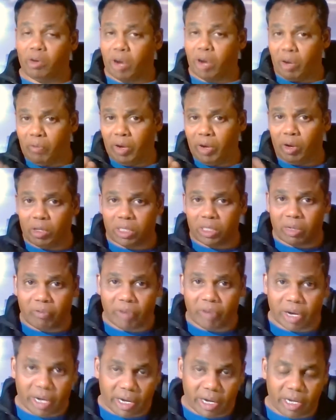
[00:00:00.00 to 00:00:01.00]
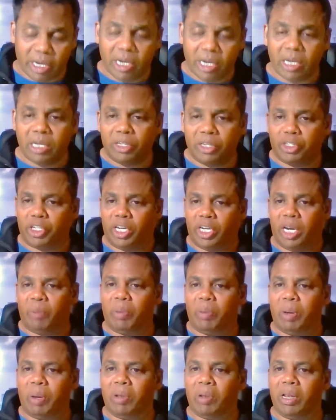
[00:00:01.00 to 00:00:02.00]
Okay, we know some very senior
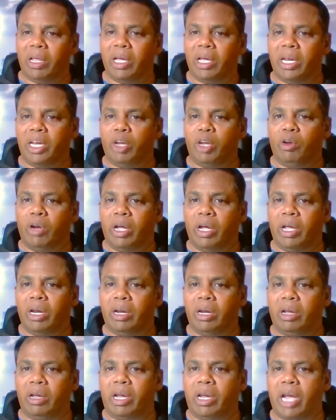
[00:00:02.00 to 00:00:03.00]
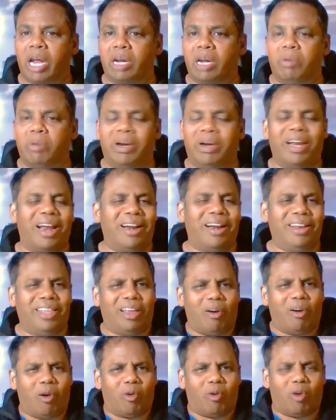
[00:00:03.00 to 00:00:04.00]
people in Canterbury, and
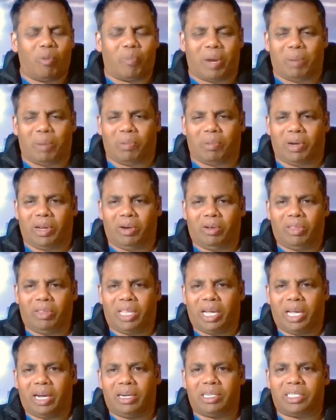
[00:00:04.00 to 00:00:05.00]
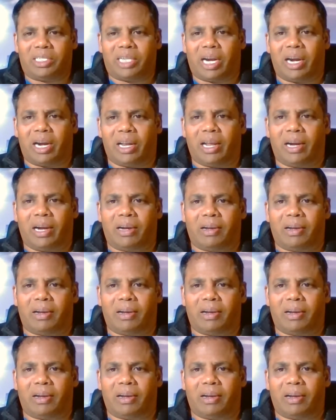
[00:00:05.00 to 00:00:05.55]
they're all good people. They understand